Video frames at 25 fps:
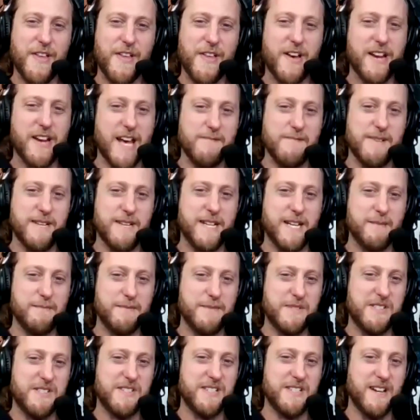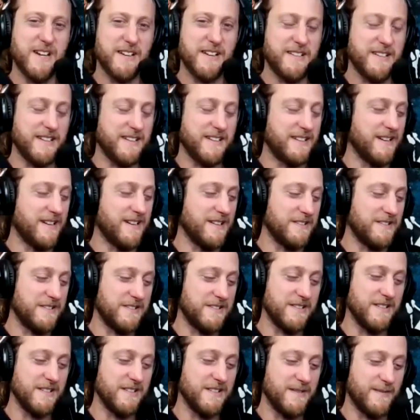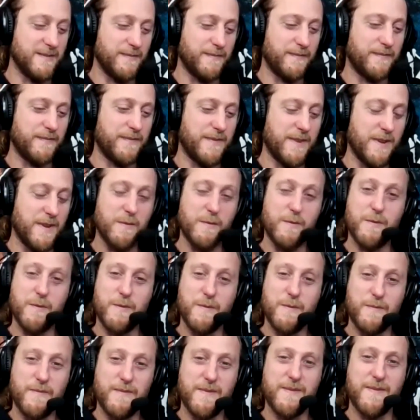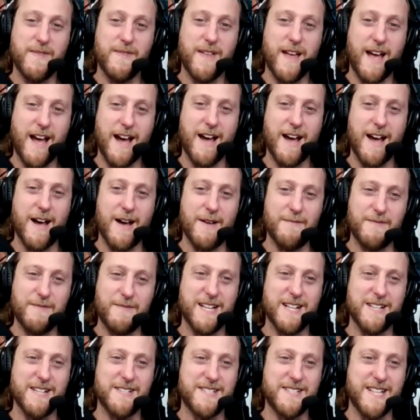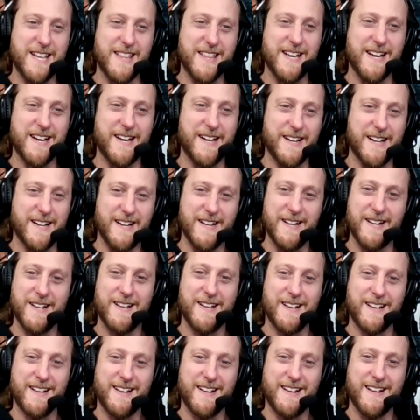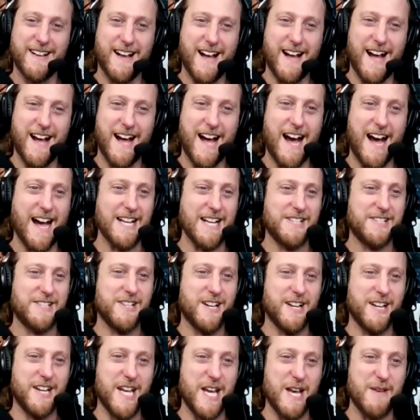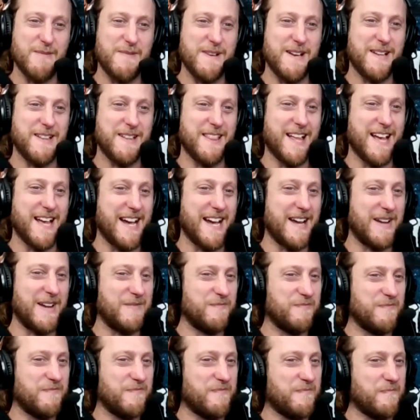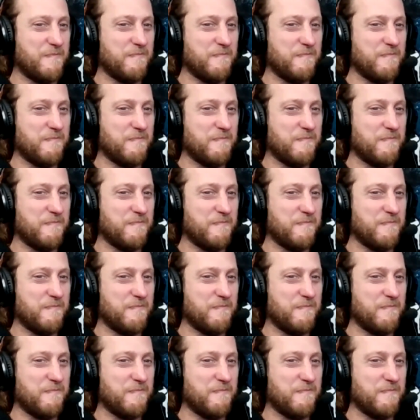I thought Eminem sucked in concert. I- I'm gonna say that. I saw him in like.